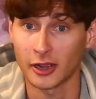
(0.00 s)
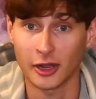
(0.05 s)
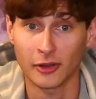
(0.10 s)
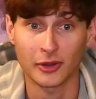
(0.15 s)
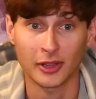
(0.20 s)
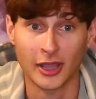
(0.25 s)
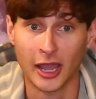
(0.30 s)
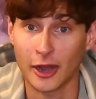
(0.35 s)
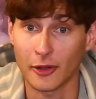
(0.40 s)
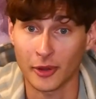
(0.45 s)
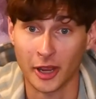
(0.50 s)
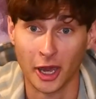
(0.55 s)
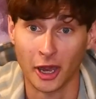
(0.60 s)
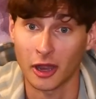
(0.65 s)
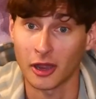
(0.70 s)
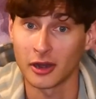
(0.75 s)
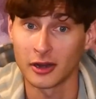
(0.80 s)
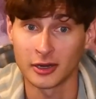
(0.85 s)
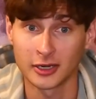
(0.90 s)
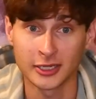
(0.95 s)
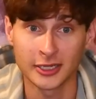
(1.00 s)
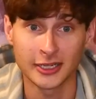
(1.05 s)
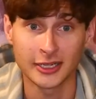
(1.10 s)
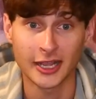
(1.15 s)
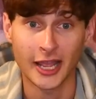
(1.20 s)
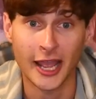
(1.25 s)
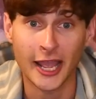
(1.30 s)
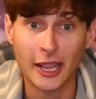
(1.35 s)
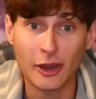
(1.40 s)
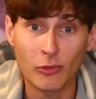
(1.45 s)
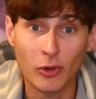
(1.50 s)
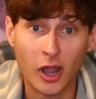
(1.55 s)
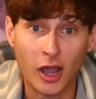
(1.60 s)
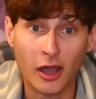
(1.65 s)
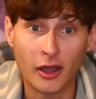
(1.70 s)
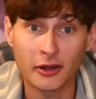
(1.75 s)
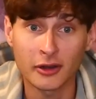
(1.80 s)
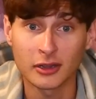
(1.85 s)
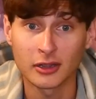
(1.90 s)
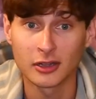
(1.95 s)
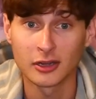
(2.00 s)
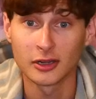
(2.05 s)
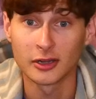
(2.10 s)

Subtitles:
I don't care. A-Rod,